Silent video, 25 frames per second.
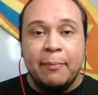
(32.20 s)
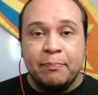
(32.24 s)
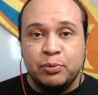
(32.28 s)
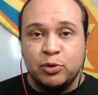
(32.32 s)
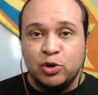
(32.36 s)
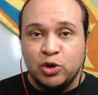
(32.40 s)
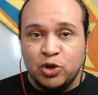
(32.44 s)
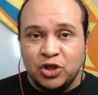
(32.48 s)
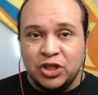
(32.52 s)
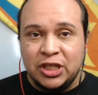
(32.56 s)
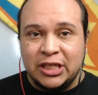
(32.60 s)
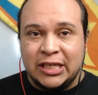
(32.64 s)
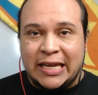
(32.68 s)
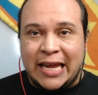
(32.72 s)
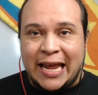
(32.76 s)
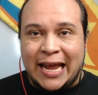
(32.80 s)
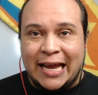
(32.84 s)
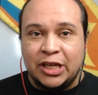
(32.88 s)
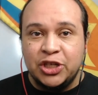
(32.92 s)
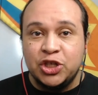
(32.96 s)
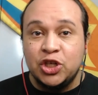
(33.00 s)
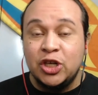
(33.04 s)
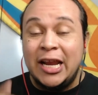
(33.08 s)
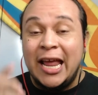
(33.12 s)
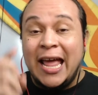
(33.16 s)

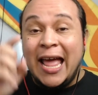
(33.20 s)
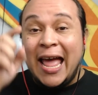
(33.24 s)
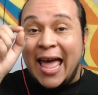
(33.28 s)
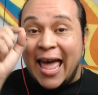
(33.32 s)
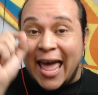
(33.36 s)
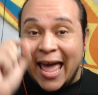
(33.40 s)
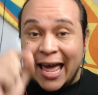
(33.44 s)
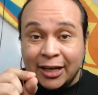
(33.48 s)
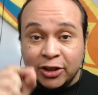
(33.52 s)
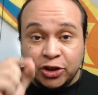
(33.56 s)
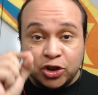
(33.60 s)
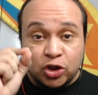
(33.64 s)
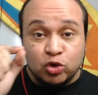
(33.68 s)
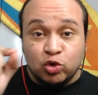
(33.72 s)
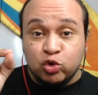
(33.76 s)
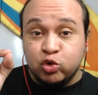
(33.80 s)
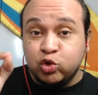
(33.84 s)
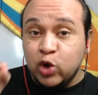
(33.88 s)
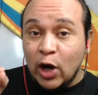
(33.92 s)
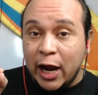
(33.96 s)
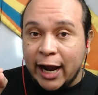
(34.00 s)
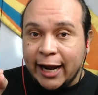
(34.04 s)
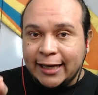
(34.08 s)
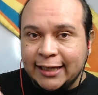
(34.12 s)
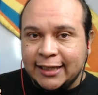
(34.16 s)
pronunciation and the
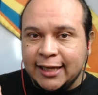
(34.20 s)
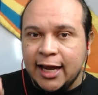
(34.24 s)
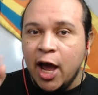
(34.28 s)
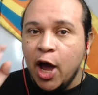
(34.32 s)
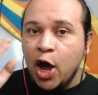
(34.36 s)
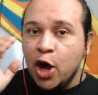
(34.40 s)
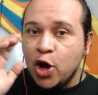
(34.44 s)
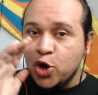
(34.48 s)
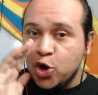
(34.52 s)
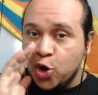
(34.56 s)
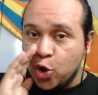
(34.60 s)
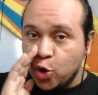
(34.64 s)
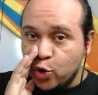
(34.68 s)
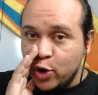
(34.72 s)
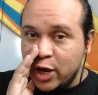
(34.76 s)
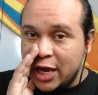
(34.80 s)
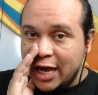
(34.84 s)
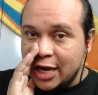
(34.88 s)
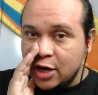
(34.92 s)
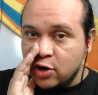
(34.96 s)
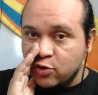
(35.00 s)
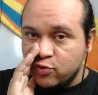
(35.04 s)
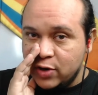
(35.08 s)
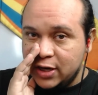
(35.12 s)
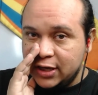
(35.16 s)
right
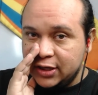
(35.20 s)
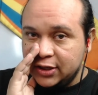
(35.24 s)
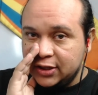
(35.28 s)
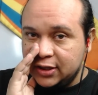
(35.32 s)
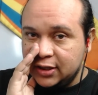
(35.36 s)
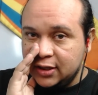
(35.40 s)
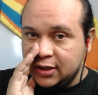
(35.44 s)
coherence.